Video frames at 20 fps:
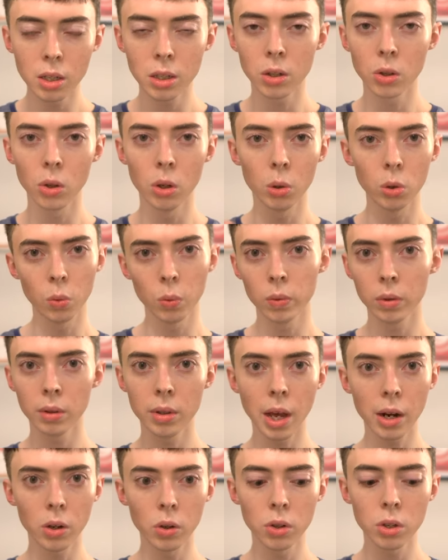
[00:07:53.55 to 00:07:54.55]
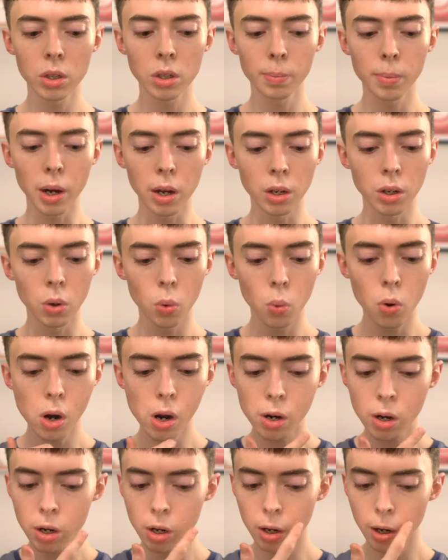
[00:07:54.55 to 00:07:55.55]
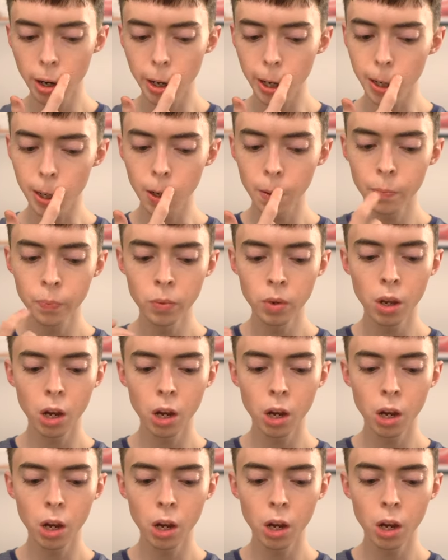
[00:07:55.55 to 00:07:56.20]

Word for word: so that'll just bind to water and